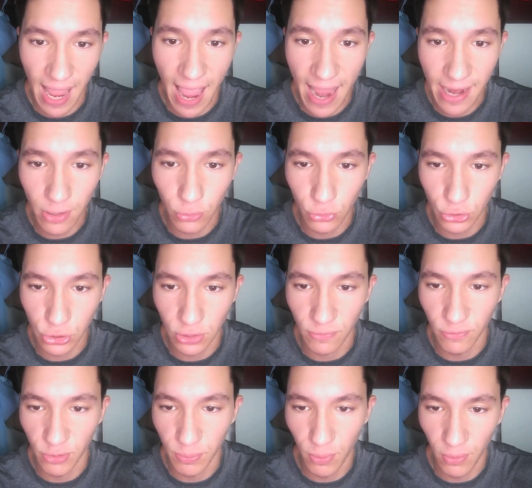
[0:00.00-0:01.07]
angles to the
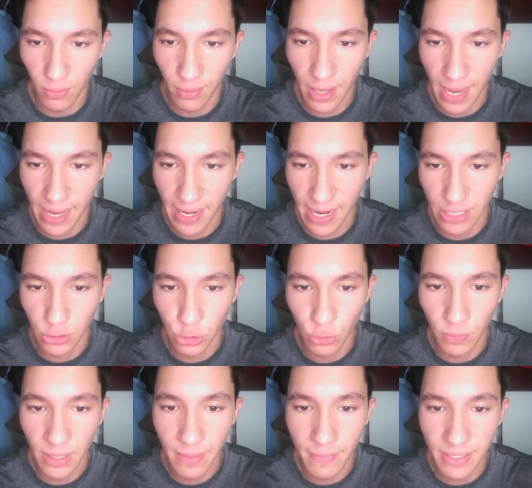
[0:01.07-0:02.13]
football and has too
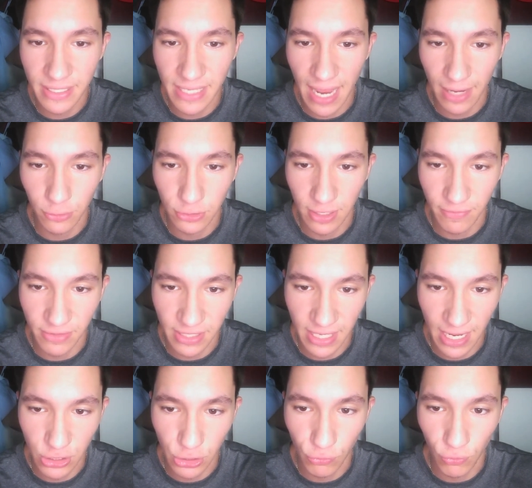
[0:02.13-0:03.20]
many missed tackles after the
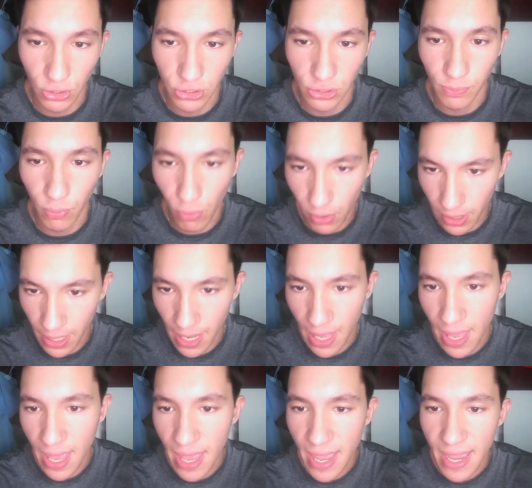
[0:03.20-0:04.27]
catch and run support.
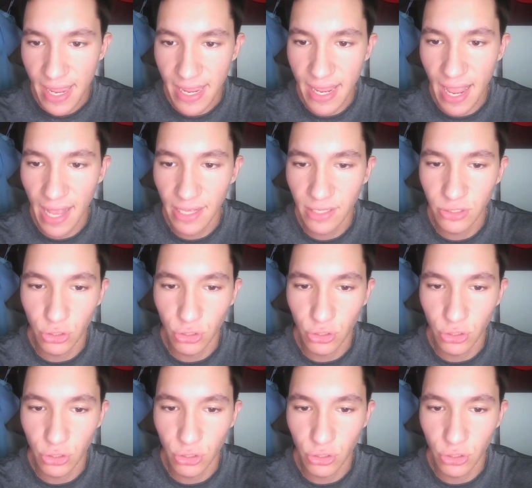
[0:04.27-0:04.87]
He has